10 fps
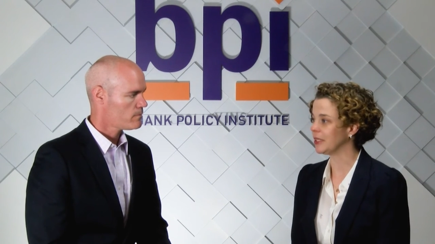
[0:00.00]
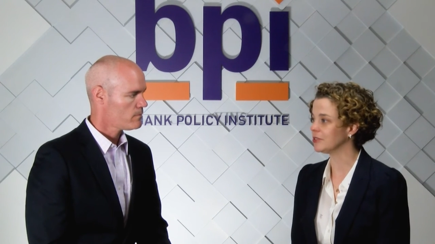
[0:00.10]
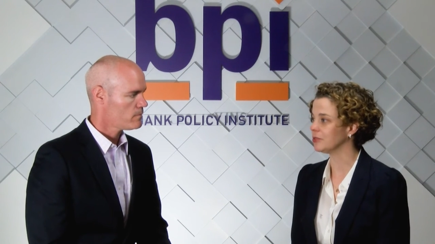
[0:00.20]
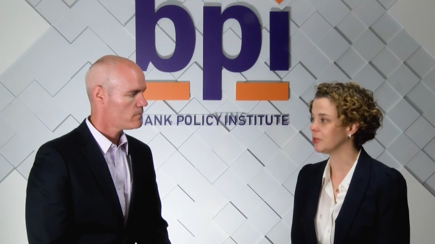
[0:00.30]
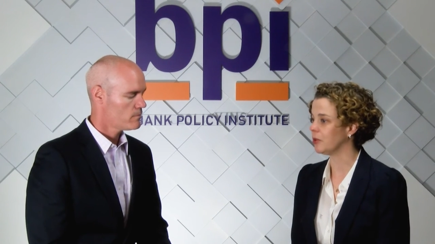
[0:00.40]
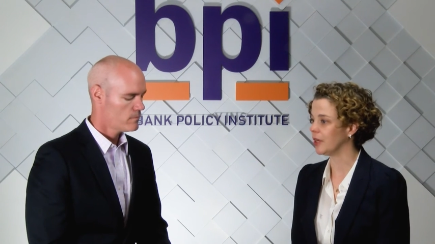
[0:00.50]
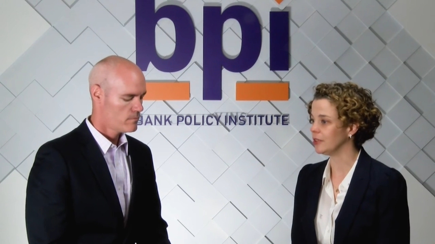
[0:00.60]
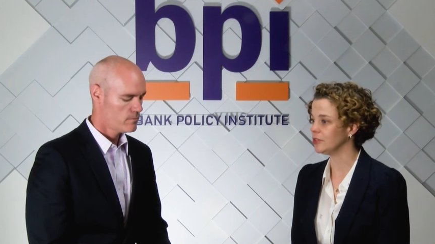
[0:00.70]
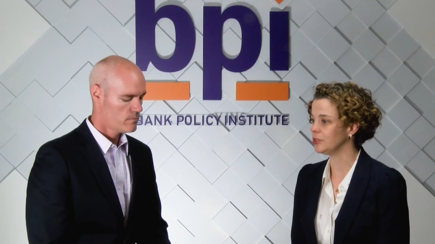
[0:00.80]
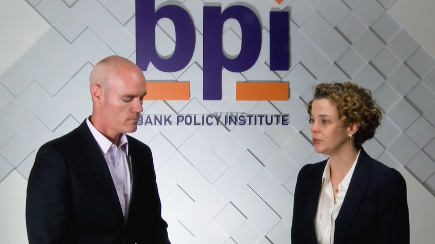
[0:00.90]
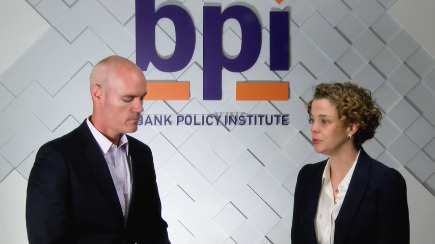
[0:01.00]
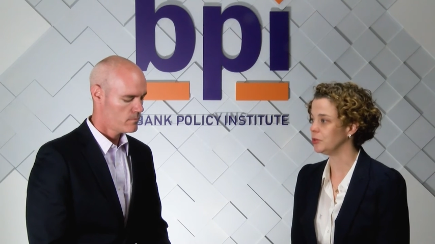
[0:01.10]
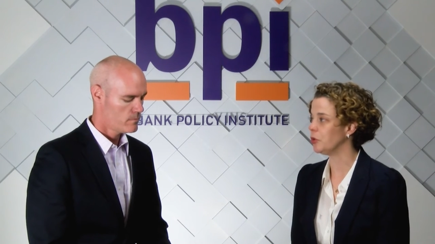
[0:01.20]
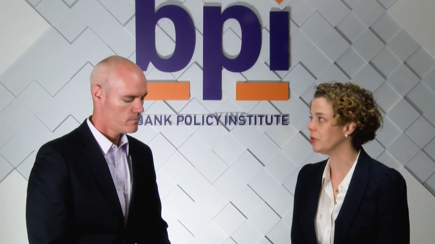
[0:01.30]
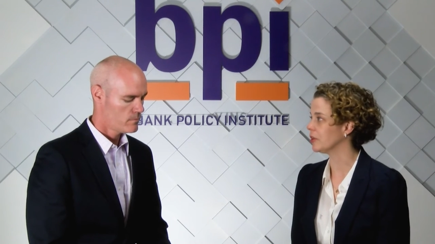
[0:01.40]
Speaker 1: banks are required
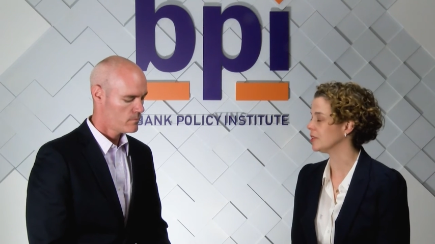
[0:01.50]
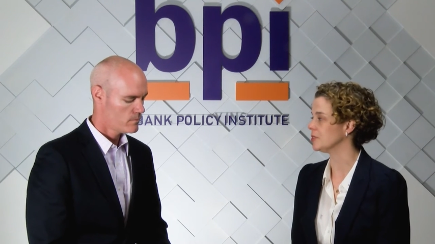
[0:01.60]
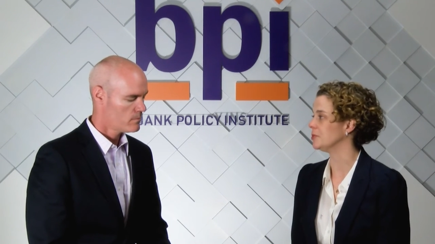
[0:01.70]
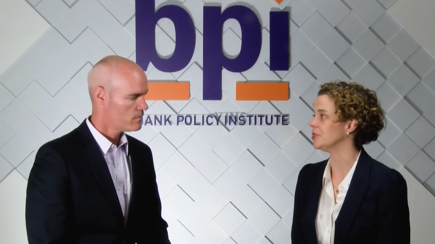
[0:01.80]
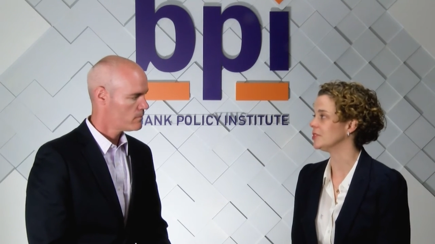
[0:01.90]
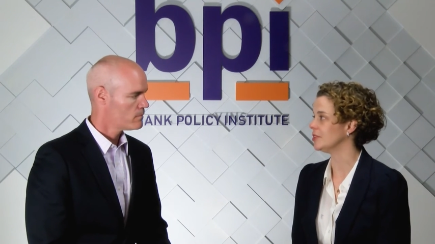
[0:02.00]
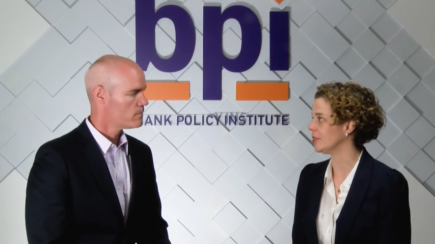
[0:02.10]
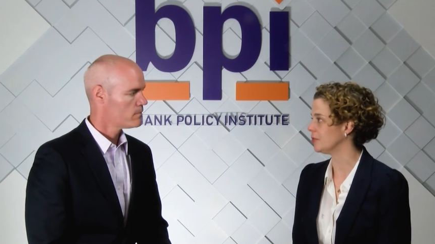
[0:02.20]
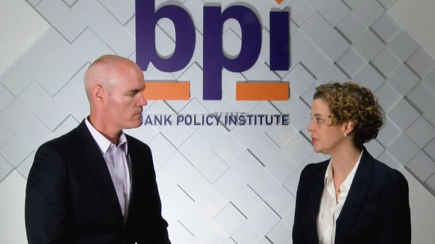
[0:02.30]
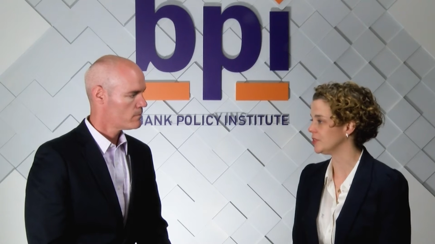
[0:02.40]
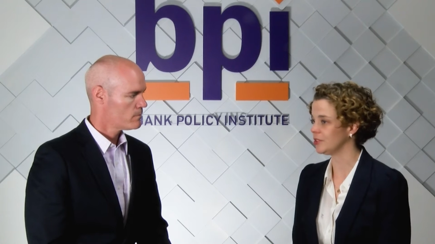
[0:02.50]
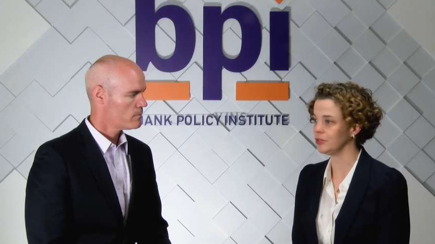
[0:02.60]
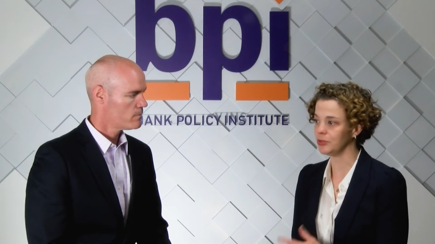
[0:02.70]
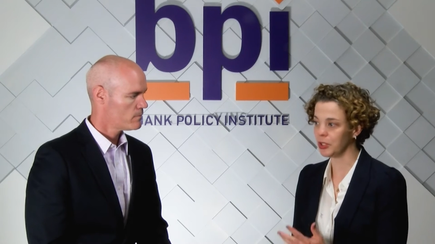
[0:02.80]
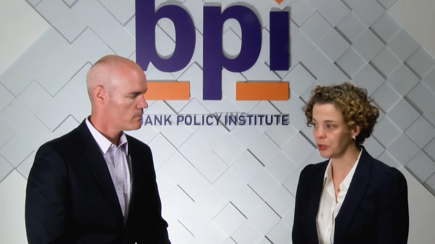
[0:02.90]
to know their customers. In other words,
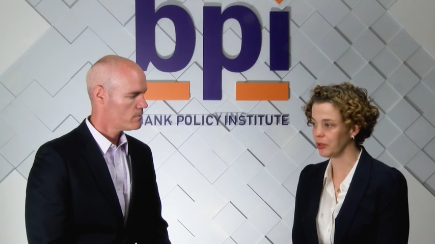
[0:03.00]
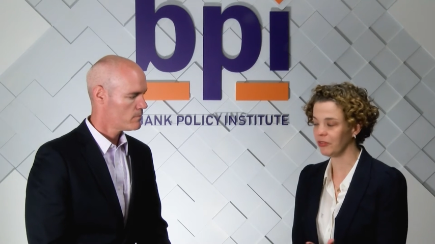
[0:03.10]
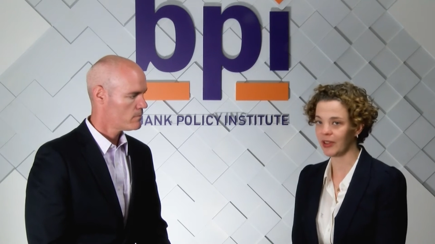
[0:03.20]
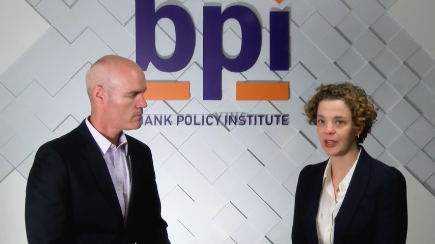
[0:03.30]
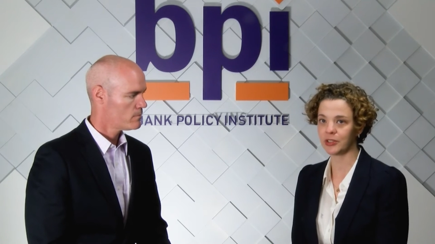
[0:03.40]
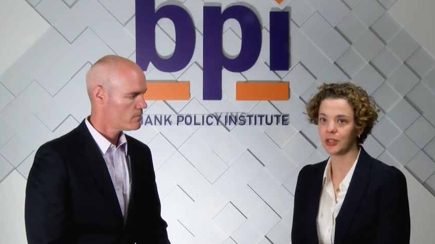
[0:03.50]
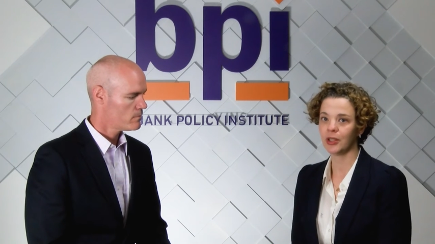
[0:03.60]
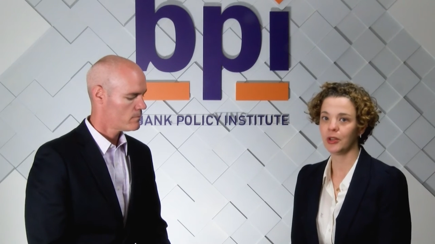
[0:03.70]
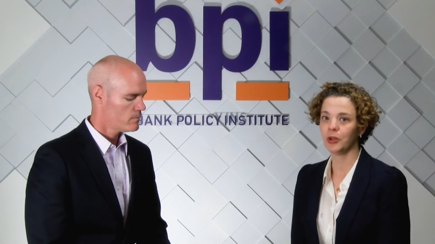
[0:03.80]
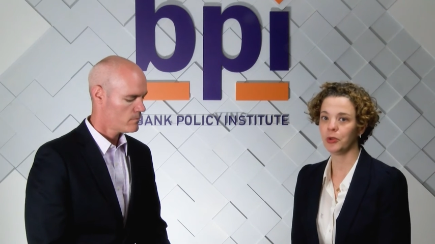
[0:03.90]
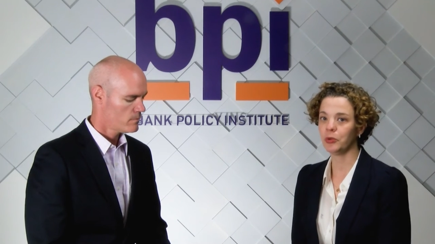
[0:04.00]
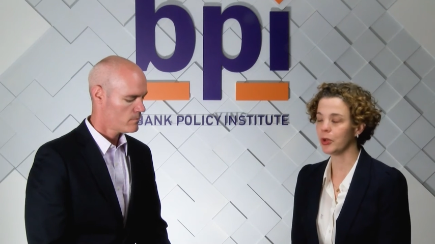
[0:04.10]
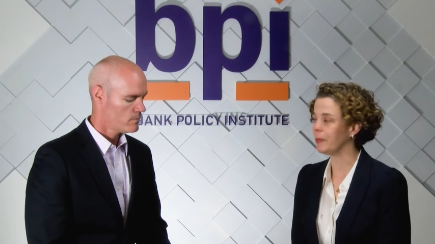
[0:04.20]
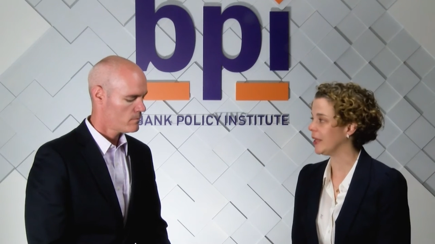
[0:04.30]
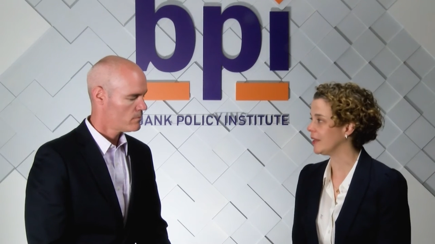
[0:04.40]
to know, in fact,
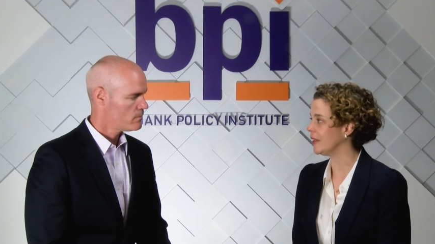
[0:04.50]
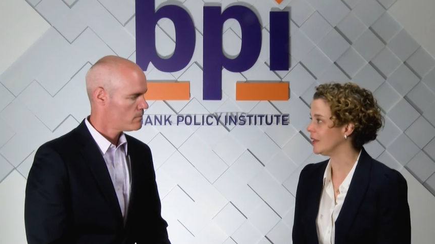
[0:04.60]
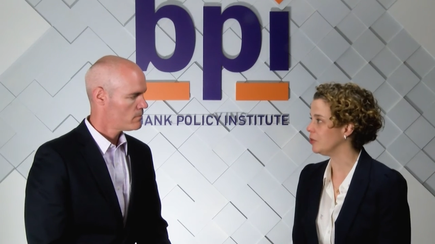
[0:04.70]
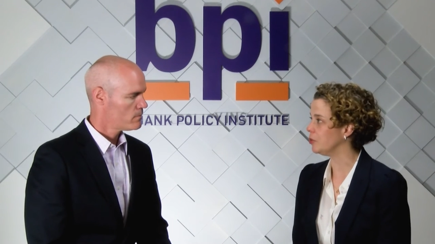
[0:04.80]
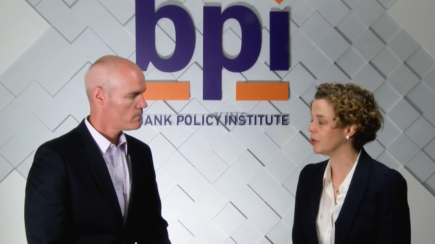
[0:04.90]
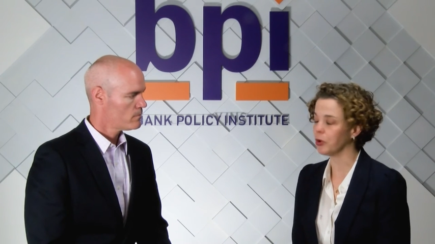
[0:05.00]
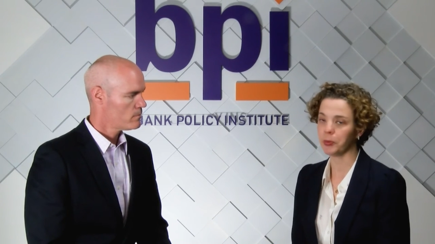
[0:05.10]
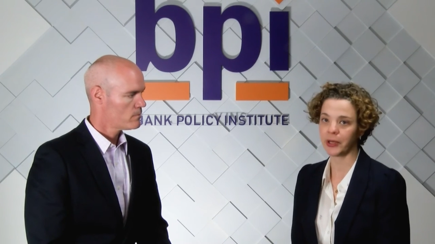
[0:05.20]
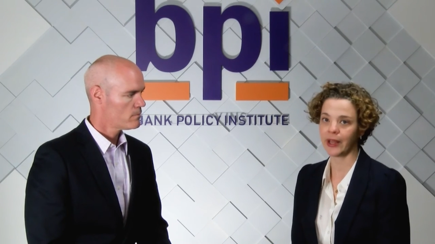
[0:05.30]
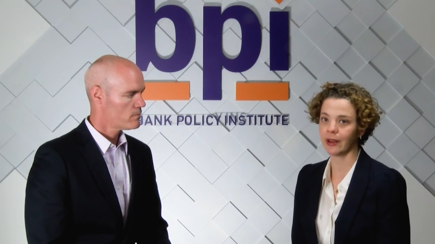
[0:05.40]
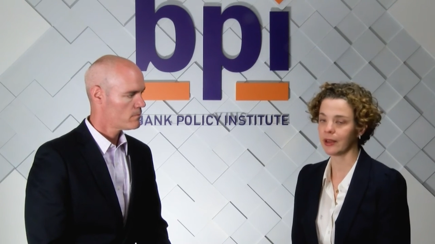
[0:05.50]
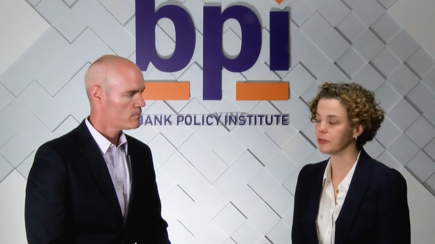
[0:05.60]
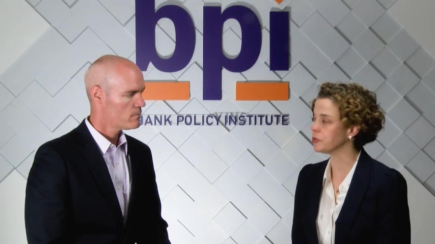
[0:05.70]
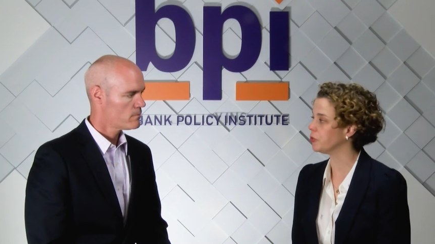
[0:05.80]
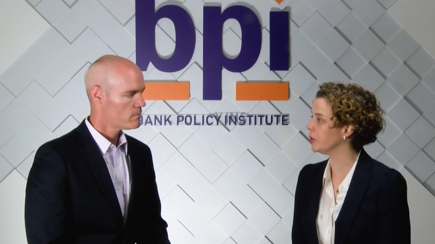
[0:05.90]
who they're banking and who they're opening
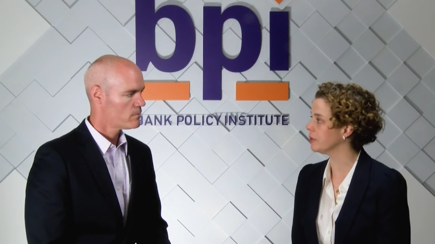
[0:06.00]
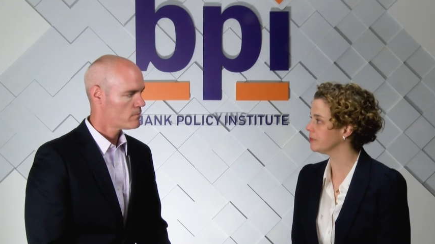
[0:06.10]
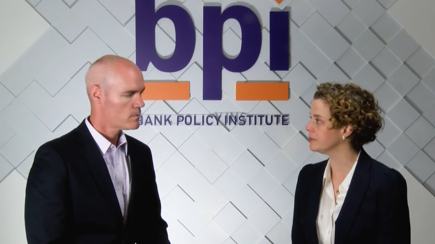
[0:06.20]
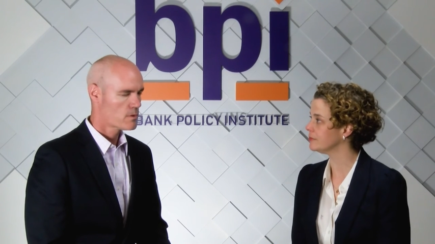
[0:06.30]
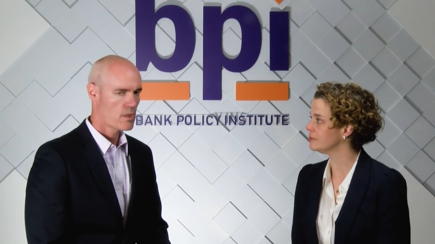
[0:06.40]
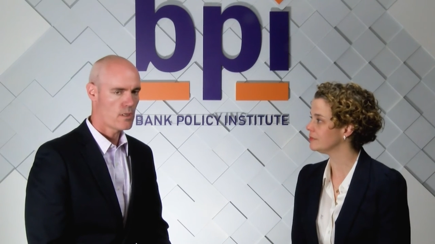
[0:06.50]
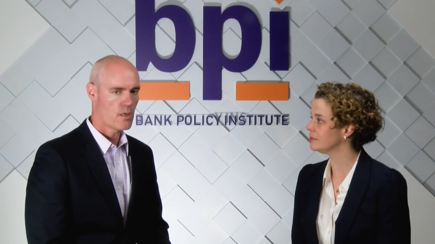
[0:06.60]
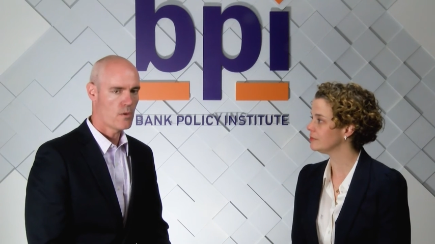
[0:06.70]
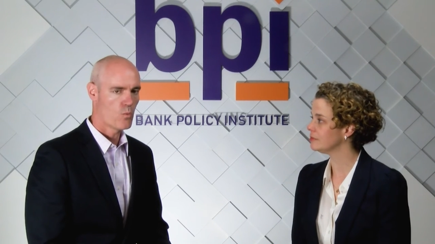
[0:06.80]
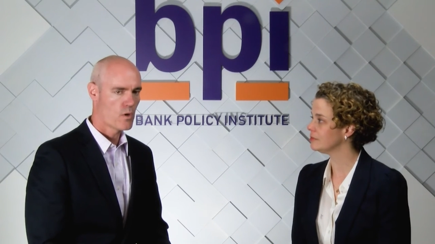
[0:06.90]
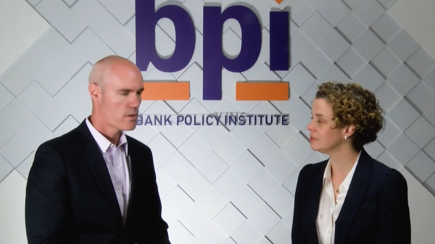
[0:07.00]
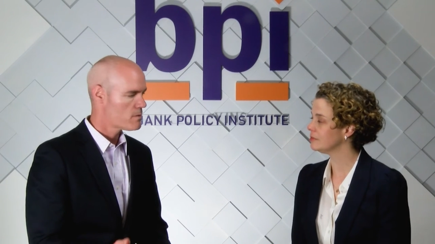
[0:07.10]
accounts for.
Speaker 2: And what is